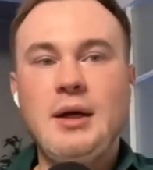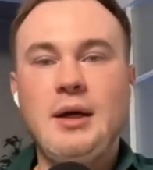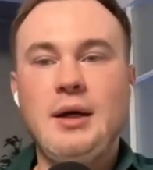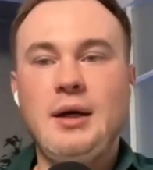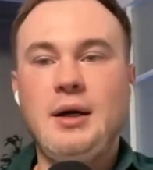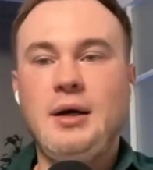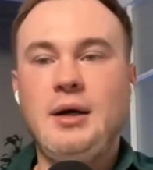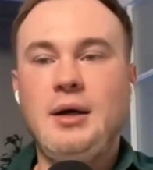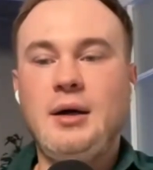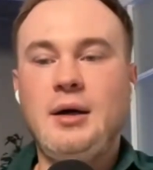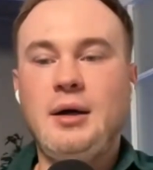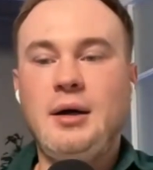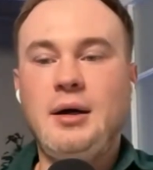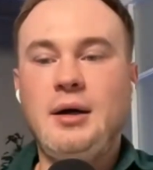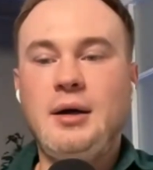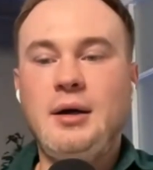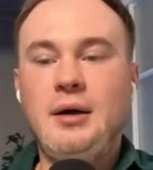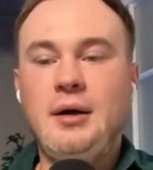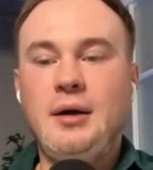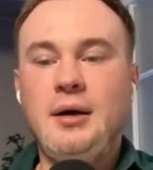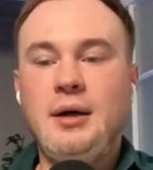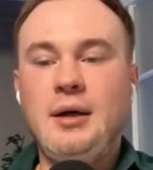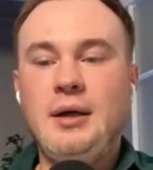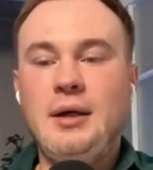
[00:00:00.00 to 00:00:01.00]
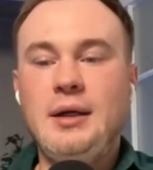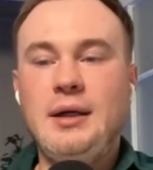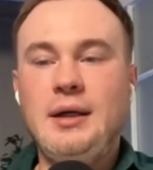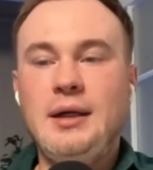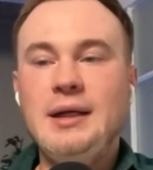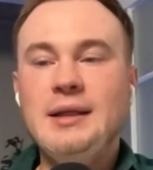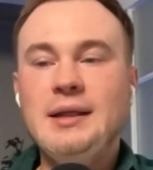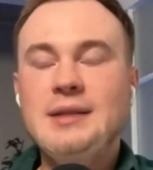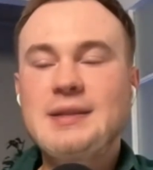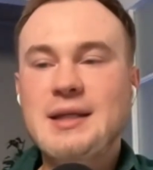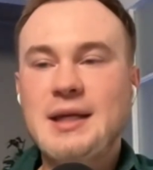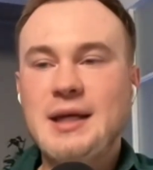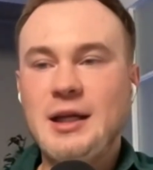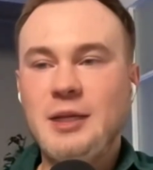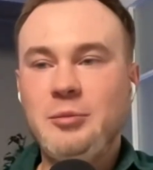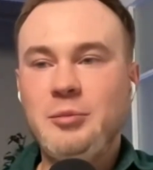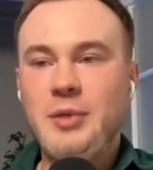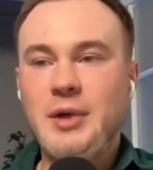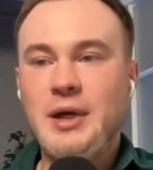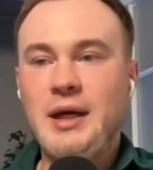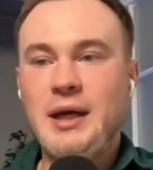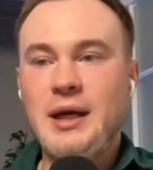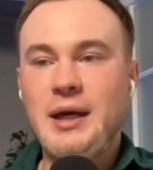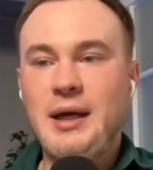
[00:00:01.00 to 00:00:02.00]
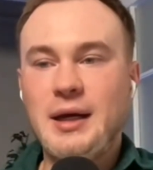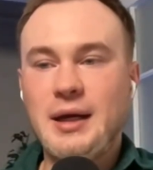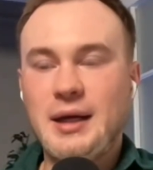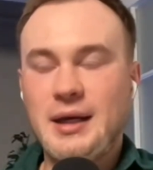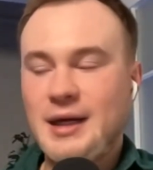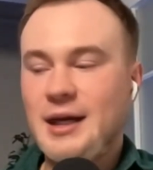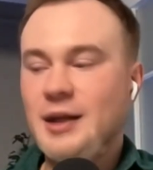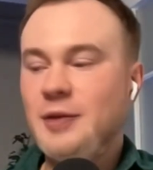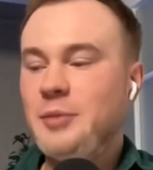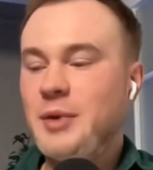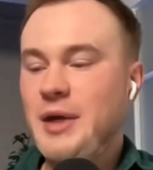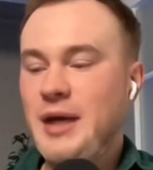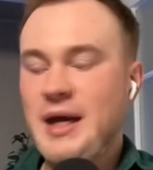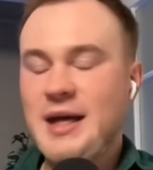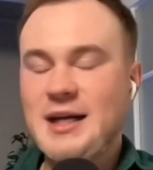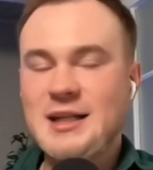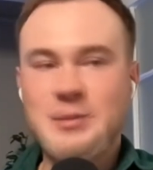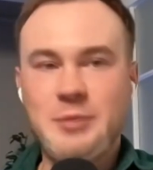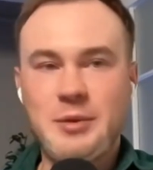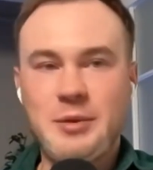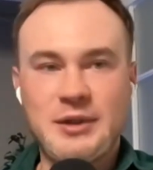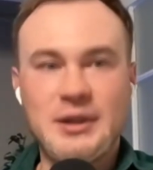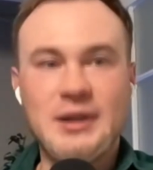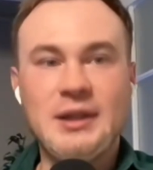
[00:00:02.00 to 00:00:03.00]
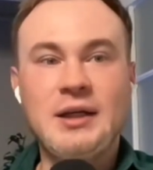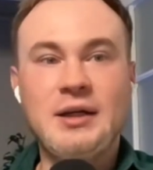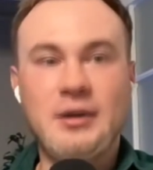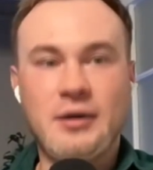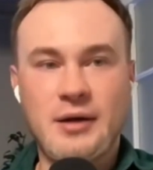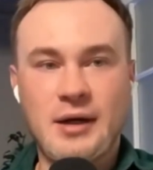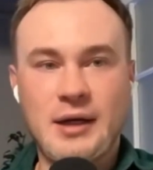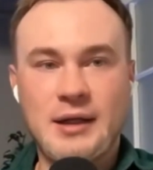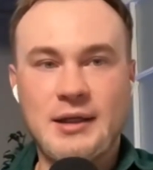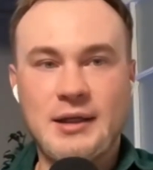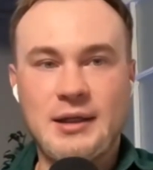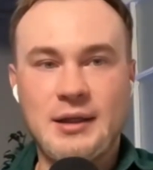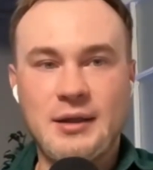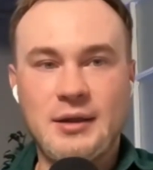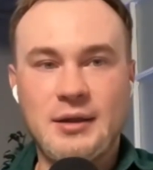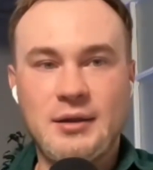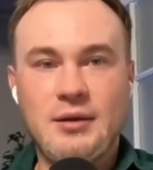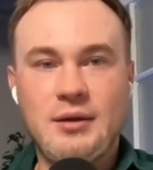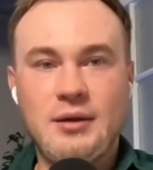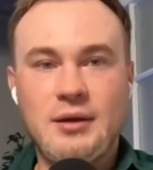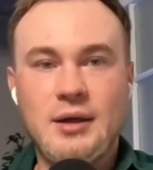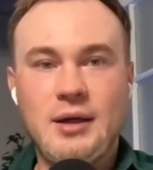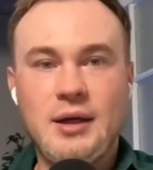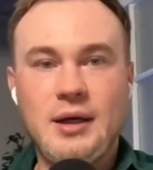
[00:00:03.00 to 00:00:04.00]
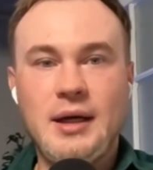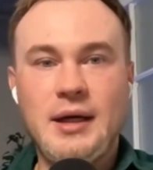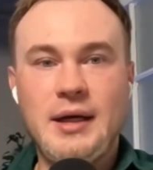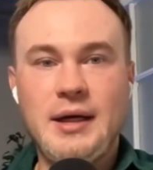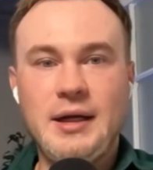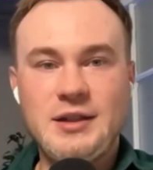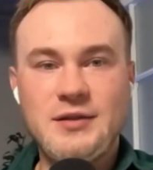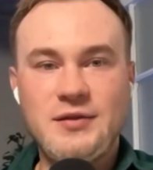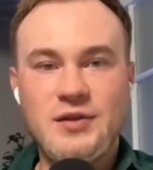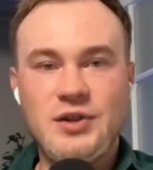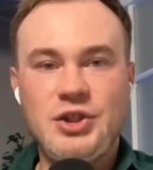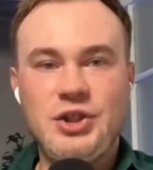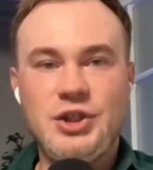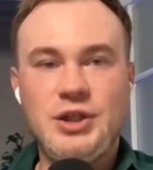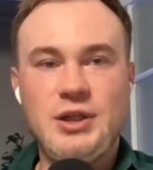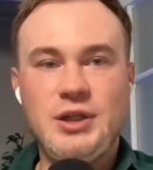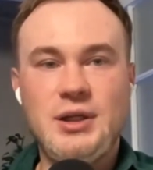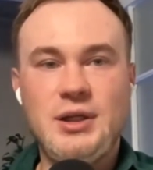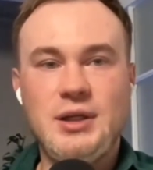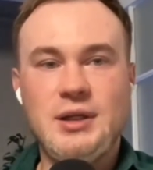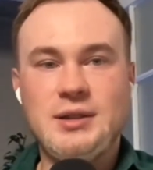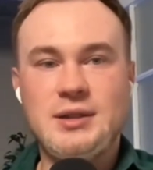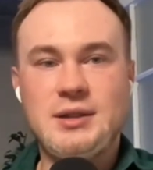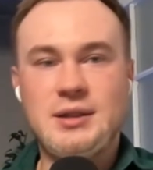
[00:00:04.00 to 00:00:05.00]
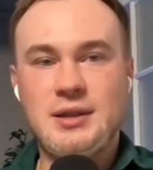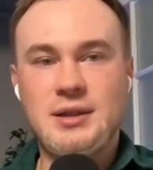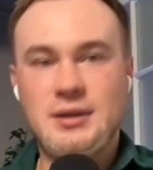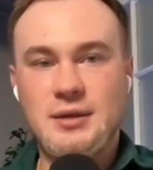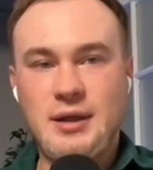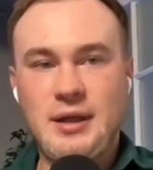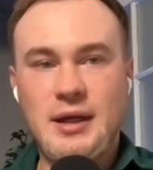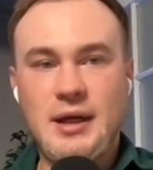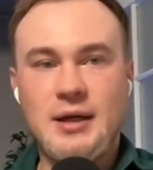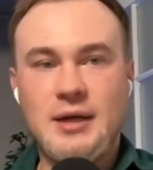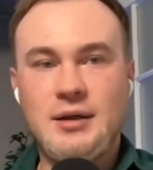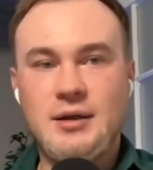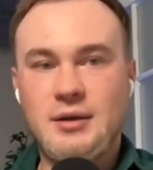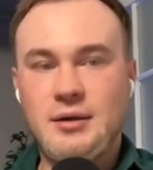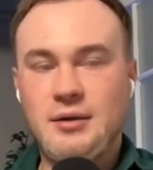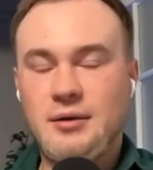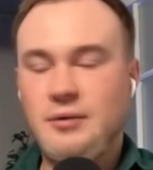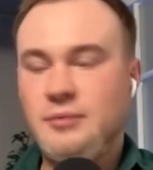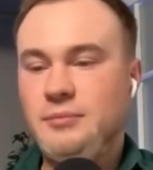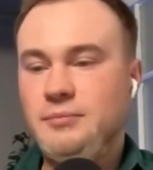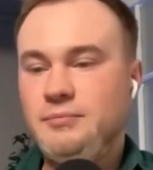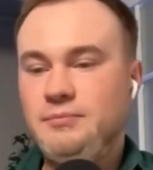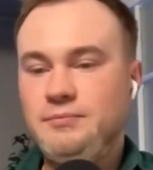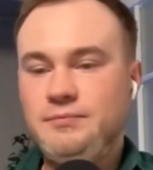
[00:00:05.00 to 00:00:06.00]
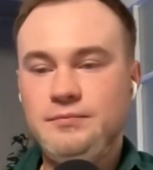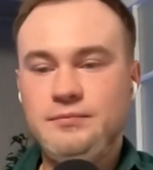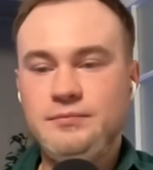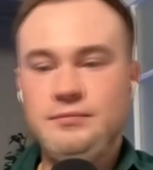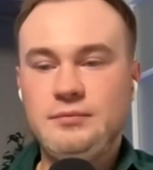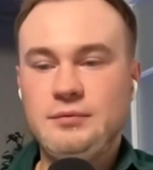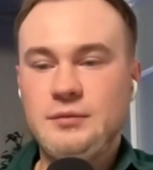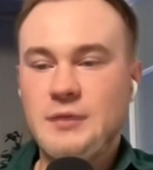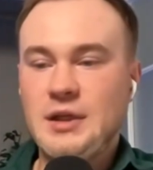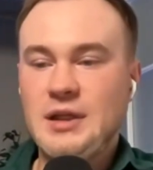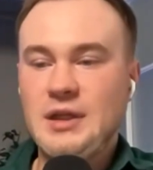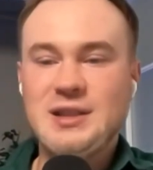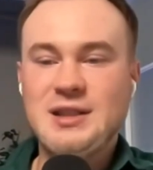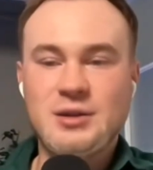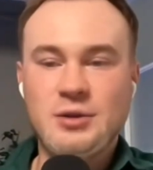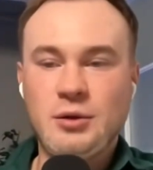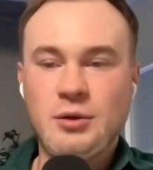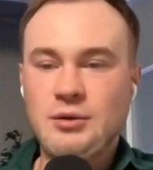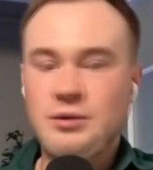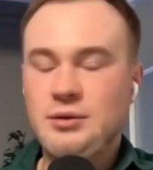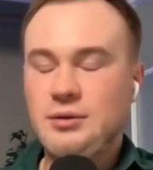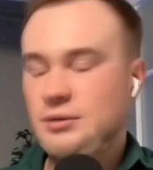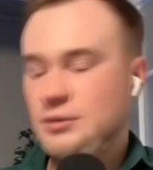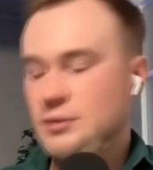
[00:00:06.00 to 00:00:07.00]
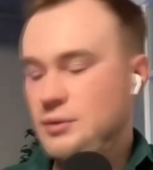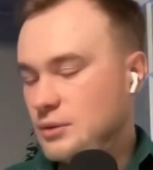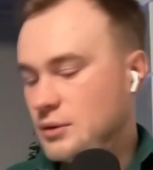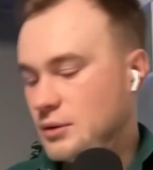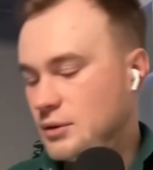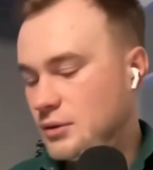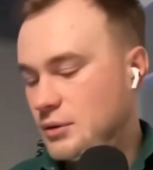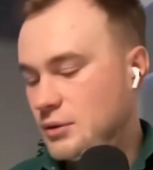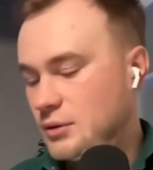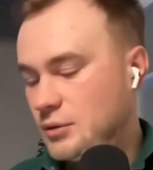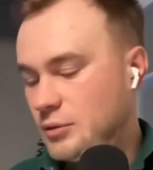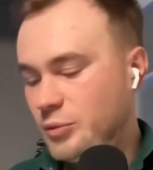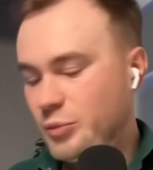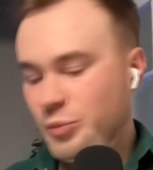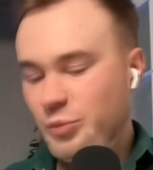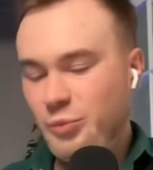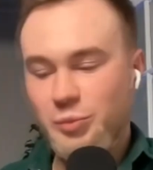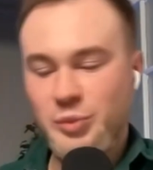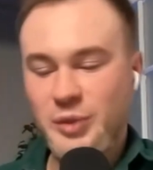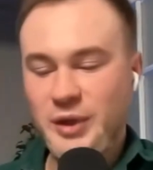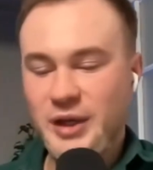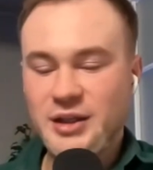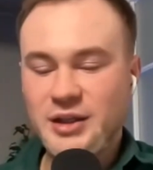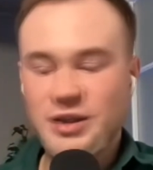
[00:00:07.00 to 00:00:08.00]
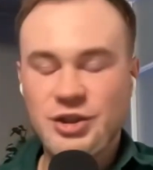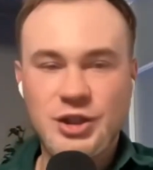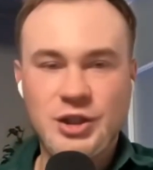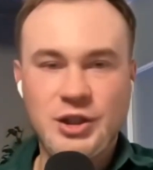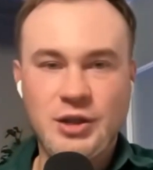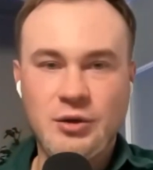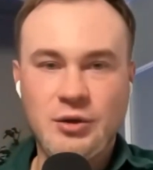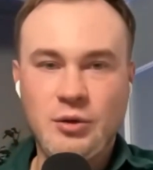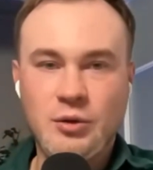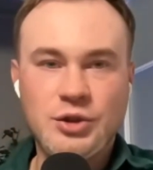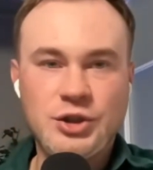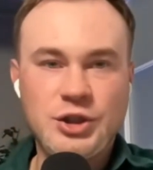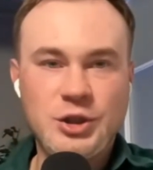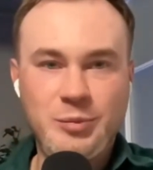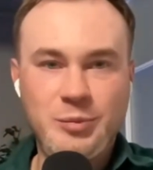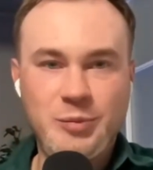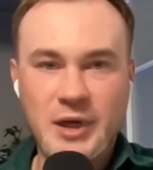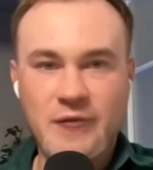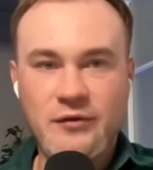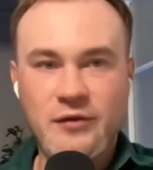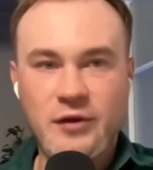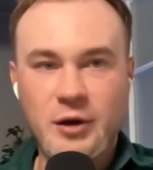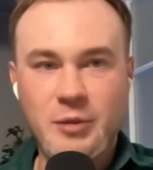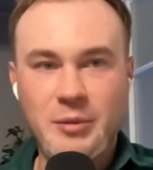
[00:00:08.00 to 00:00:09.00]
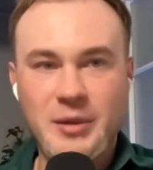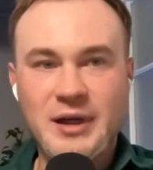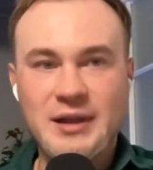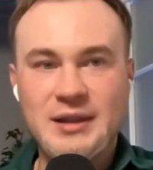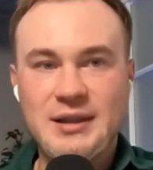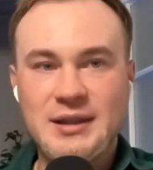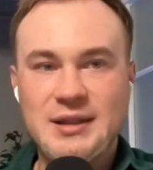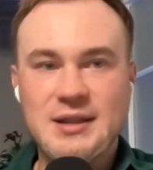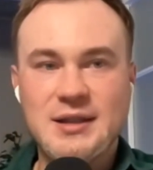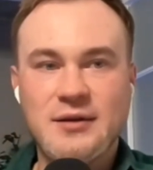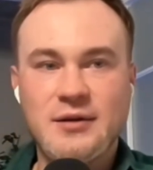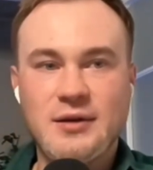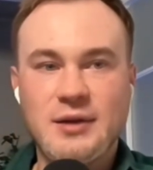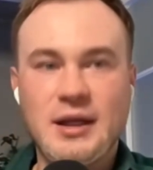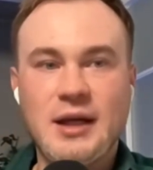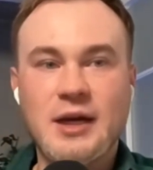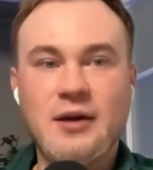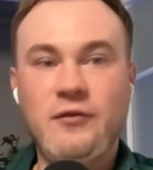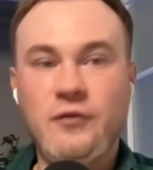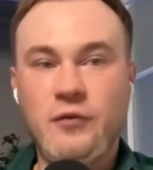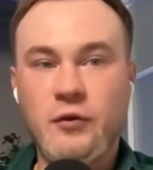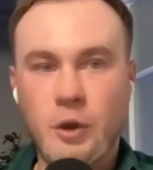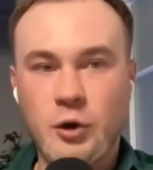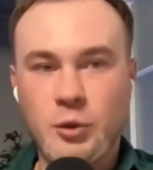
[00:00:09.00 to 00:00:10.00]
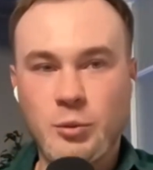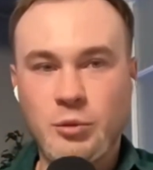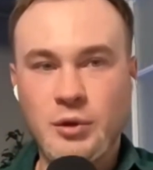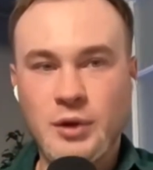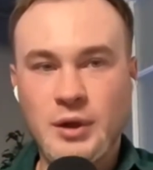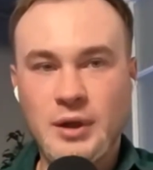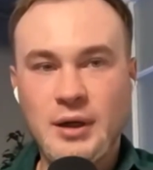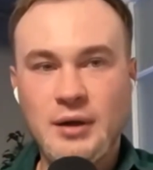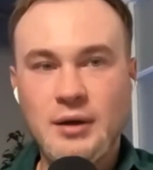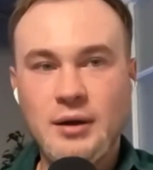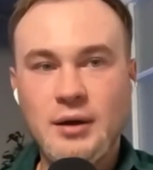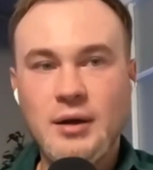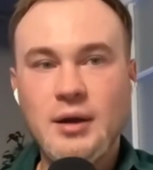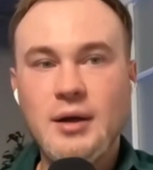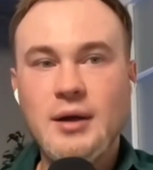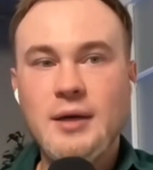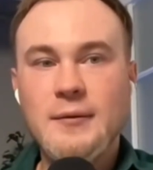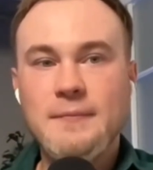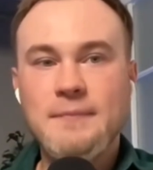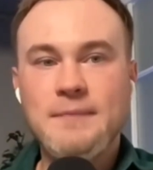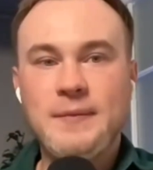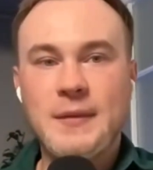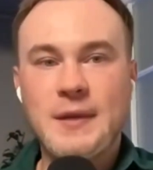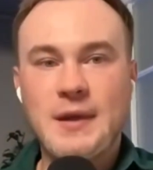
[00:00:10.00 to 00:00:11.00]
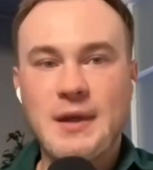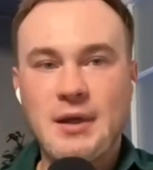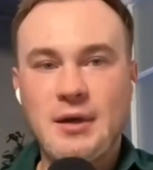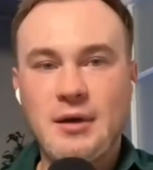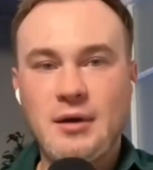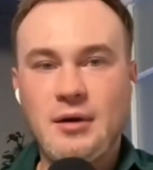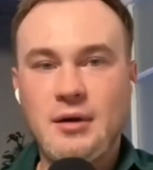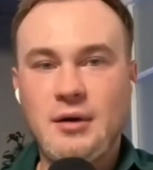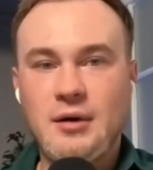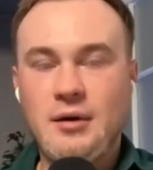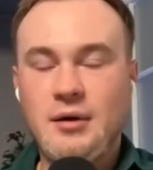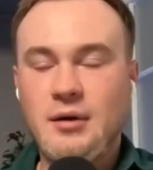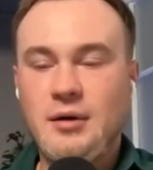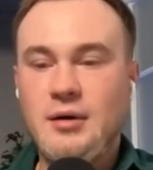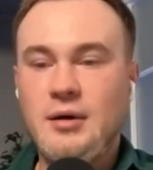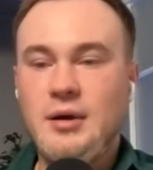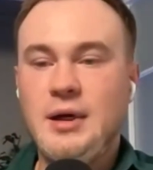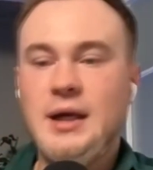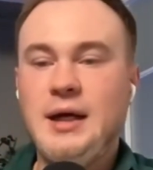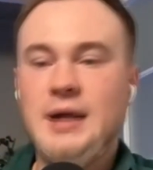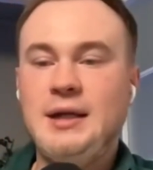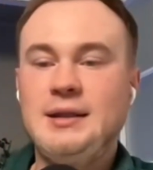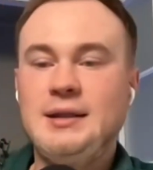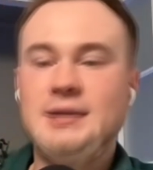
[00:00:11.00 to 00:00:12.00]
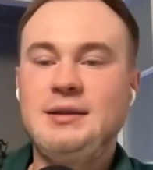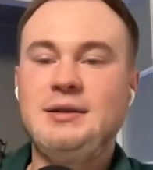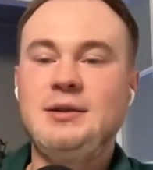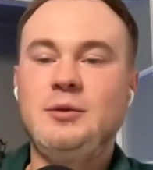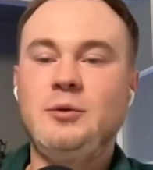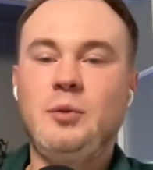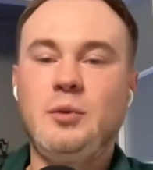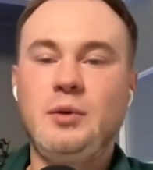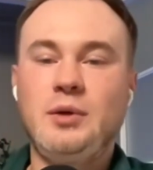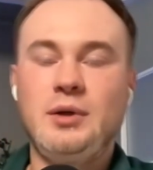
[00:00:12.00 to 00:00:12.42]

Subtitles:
it can be export incorrectly. SVG, it's it's not PNG or JPEG format. It's like formula, and